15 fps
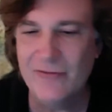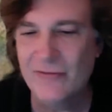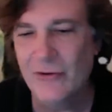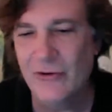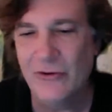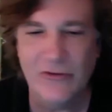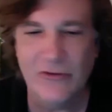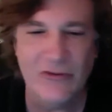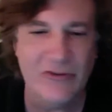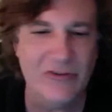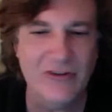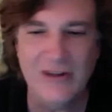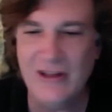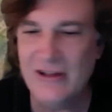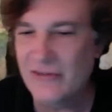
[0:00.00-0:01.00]
versus
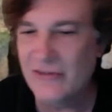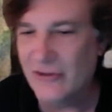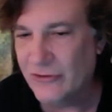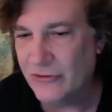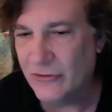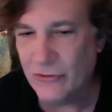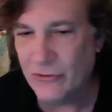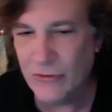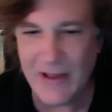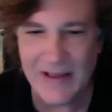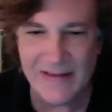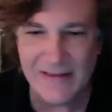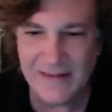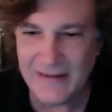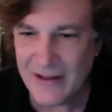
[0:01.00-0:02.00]
teaching to a
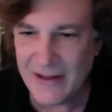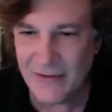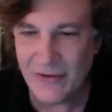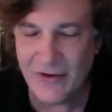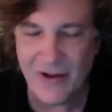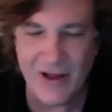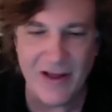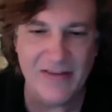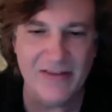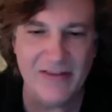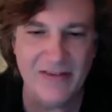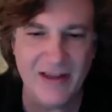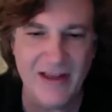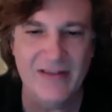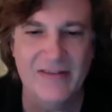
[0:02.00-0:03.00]

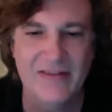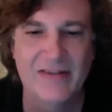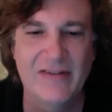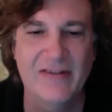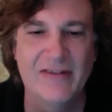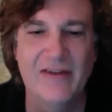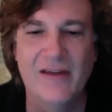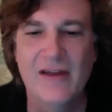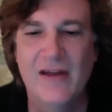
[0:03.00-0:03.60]
standardized tests